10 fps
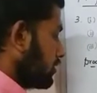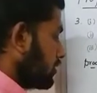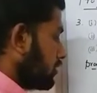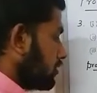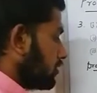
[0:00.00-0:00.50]

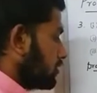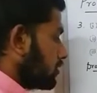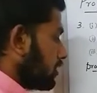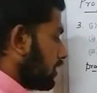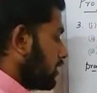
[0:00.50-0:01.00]

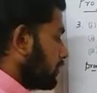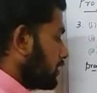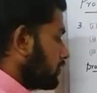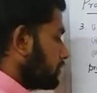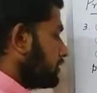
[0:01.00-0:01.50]
Here I
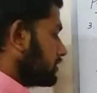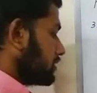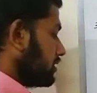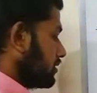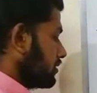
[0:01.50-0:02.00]
made one
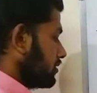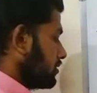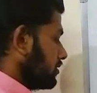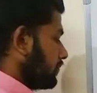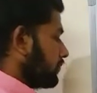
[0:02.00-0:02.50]
mistake.
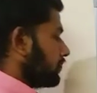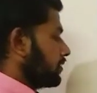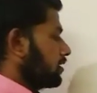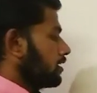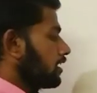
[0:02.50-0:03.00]

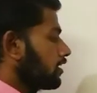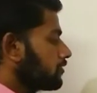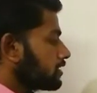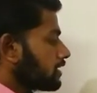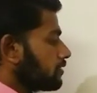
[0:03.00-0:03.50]

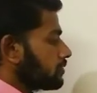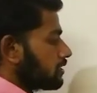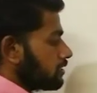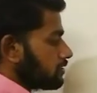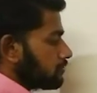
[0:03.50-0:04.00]
Every time
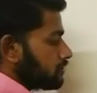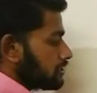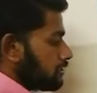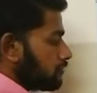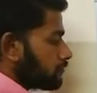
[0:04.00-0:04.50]
here we
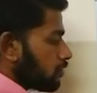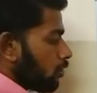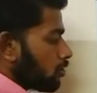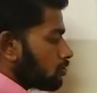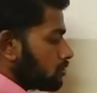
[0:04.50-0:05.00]
shift
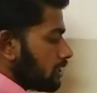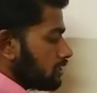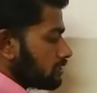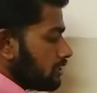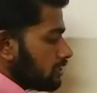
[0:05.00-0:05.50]
cot to the
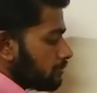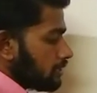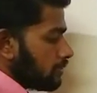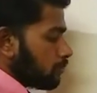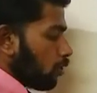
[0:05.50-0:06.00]
other side, it
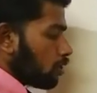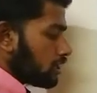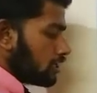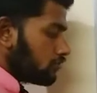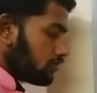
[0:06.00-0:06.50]
becomes
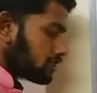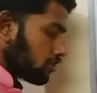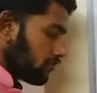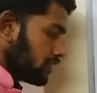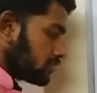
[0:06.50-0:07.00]
cot inverse
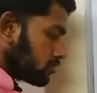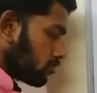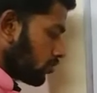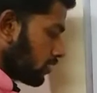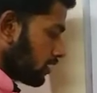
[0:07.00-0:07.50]
of x.
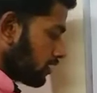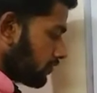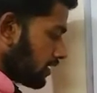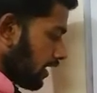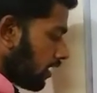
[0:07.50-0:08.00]
So here
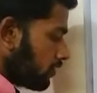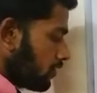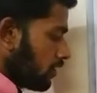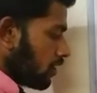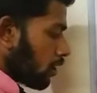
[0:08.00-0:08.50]
we have
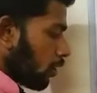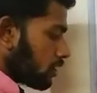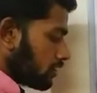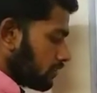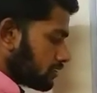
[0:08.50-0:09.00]

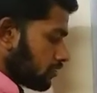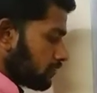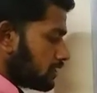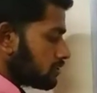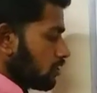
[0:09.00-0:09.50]
cot inverse of
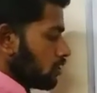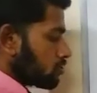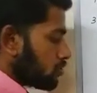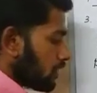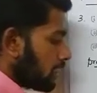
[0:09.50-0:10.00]
x.
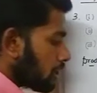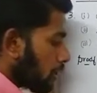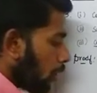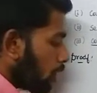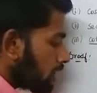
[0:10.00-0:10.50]
So that
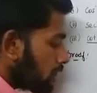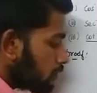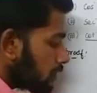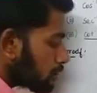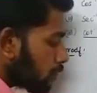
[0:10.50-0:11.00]
cot
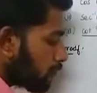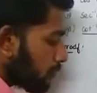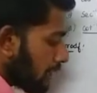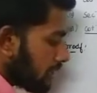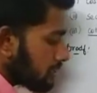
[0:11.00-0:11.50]
inverse of
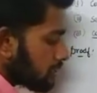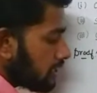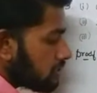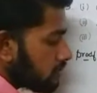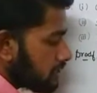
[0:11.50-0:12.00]
minus
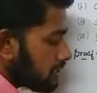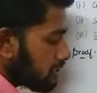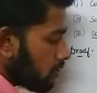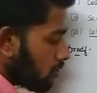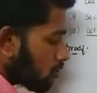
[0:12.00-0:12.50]
x, which is
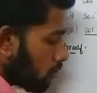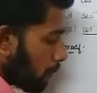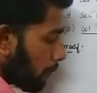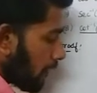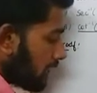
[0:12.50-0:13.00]
equal
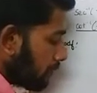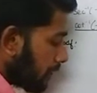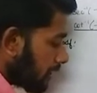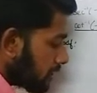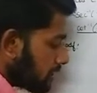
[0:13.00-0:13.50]
to pi
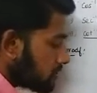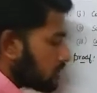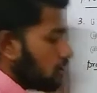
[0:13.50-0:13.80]
minus